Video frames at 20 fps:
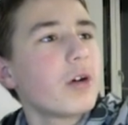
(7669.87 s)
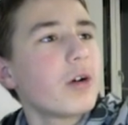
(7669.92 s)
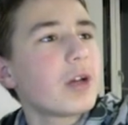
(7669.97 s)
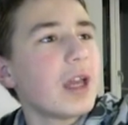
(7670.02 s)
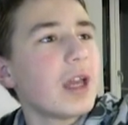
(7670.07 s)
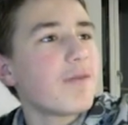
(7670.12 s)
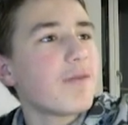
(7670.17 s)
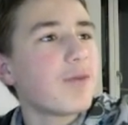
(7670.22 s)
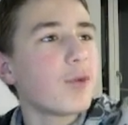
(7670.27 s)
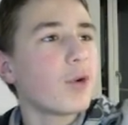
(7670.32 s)

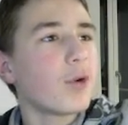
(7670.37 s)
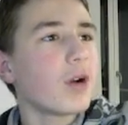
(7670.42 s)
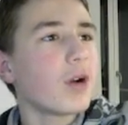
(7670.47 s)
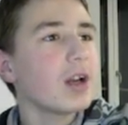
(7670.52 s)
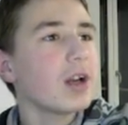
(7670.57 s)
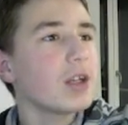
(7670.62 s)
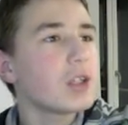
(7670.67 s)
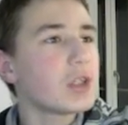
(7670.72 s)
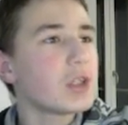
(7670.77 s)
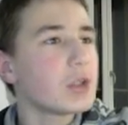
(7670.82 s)
Okay,
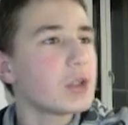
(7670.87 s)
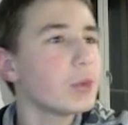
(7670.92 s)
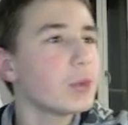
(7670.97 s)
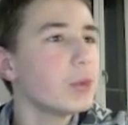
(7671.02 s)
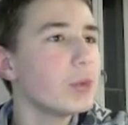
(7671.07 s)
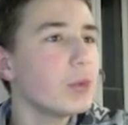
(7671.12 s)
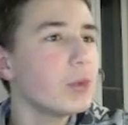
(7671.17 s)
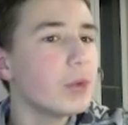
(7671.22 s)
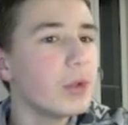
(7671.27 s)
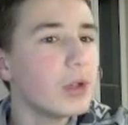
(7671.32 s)
4,
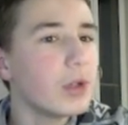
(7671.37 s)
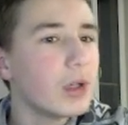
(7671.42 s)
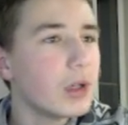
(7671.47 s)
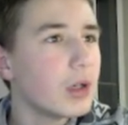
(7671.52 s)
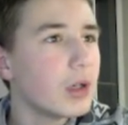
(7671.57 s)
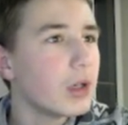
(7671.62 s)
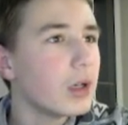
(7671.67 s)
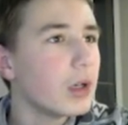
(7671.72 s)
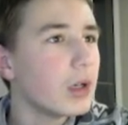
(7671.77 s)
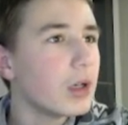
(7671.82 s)
2,
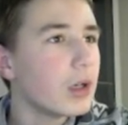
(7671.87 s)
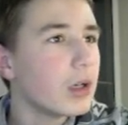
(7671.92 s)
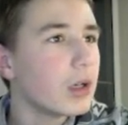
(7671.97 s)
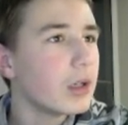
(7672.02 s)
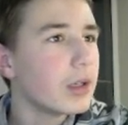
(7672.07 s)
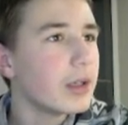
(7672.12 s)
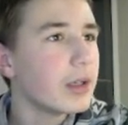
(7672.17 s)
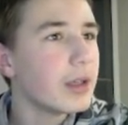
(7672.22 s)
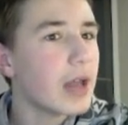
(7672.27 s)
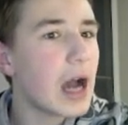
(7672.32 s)

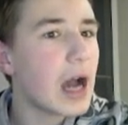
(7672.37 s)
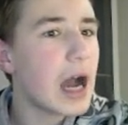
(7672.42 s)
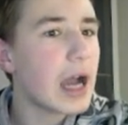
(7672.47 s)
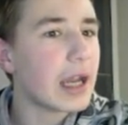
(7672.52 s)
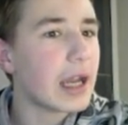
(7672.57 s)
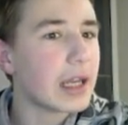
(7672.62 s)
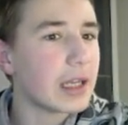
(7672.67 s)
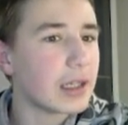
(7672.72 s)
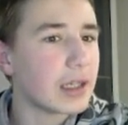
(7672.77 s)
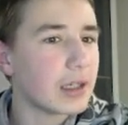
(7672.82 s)

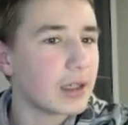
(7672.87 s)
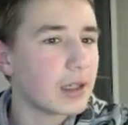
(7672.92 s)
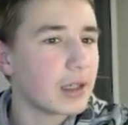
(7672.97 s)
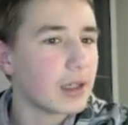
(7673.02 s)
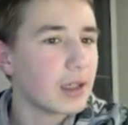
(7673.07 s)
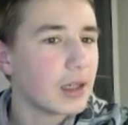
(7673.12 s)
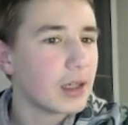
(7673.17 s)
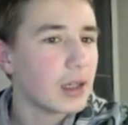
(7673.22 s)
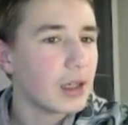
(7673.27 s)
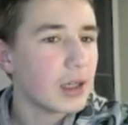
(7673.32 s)
9.
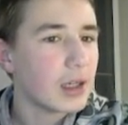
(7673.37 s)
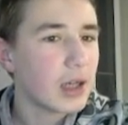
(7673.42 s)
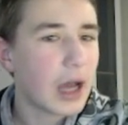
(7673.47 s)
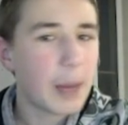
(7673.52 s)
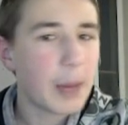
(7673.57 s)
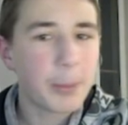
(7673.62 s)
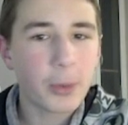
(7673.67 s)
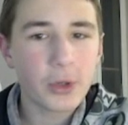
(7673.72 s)
I